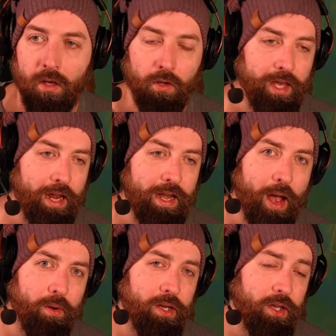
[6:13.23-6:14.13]
Okay, now we're
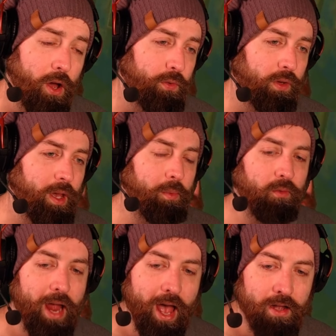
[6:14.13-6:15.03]
going to go through a couple
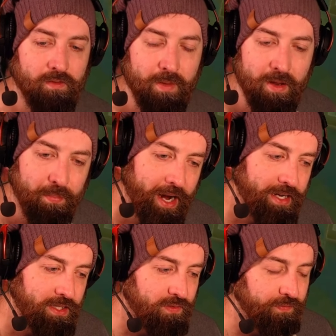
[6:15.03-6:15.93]
rounds of me playing
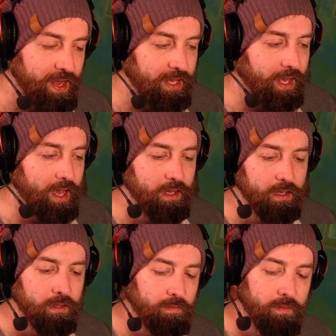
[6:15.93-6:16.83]
as Finka.
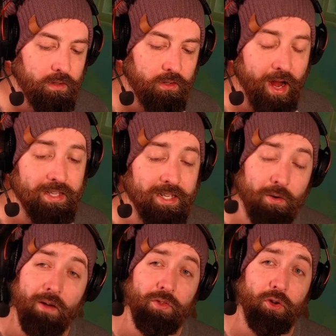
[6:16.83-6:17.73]
Granted, I don't
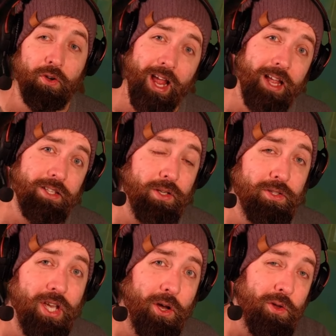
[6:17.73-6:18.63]
have the grenades, so I'll
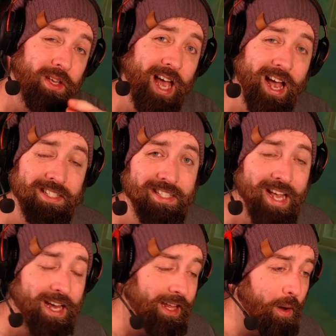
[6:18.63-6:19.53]
tell you guys
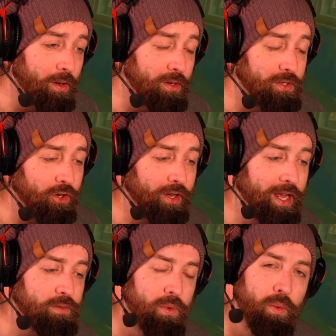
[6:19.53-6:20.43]
exactly how I use the
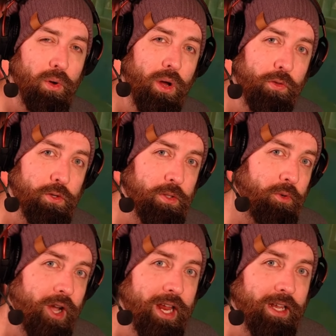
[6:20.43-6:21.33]
grenades. We will go through some
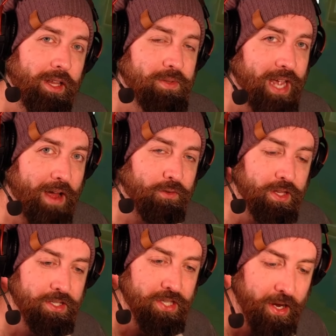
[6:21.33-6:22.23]
grenade clips after
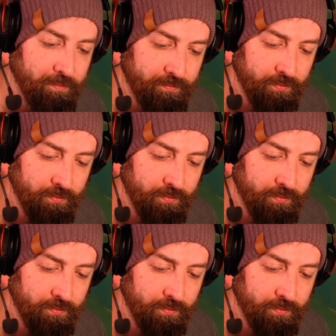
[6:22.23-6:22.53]
these, though.